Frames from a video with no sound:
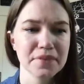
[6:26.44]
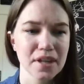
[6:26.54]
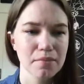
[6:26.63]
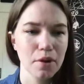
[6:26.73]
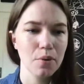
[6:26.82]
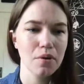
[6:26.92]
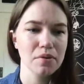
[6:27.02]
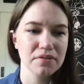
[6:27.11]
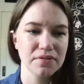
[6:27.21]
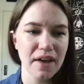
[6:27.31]
But what we
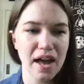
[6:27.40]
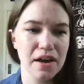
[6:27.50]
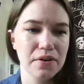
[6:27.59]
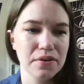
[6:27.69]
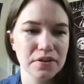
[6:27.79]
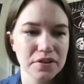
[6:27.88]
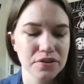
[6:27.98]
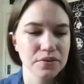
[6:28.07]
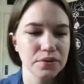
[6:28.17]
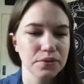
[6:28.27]
found
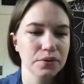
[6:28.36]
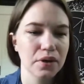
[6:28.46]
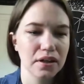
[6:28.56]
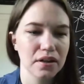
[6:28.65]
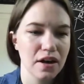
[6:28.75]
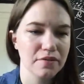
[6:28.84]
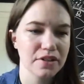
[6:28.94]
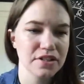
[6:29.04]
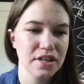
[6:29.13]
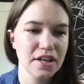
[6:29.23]
through our
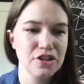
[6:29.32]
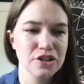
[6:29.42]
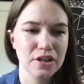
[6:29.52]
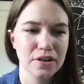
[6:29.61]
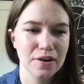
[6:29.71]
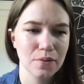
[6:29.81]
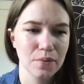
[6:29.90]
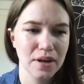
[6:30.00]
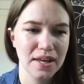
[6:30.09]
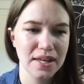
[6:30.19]
conversation
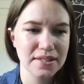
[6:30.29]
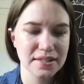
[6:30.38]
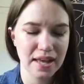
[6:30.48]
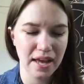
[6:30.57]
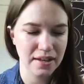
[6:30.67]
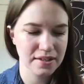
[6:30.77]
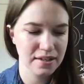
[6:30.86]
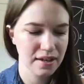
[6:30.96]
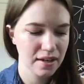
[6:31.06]
was that